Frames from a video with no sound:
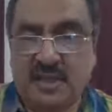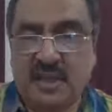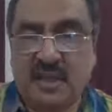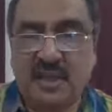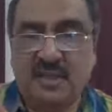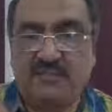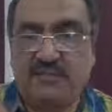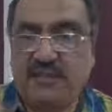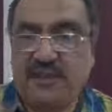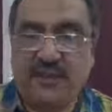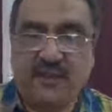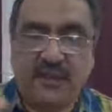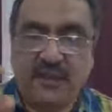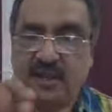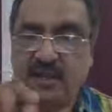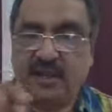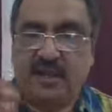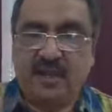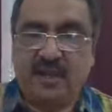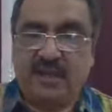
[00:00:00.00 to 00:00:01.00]

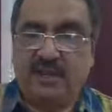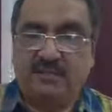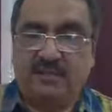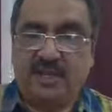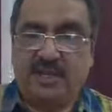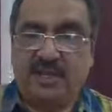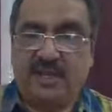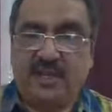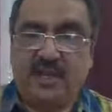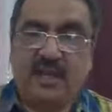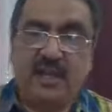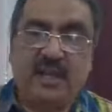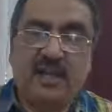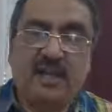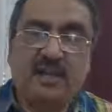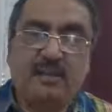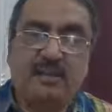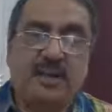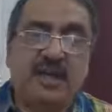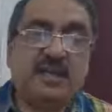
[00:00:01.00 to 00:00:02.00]
hyphen and everything.
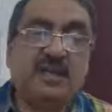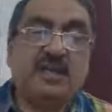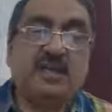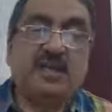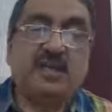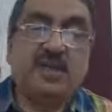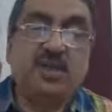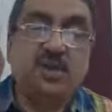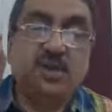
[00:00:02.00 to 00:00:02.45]
But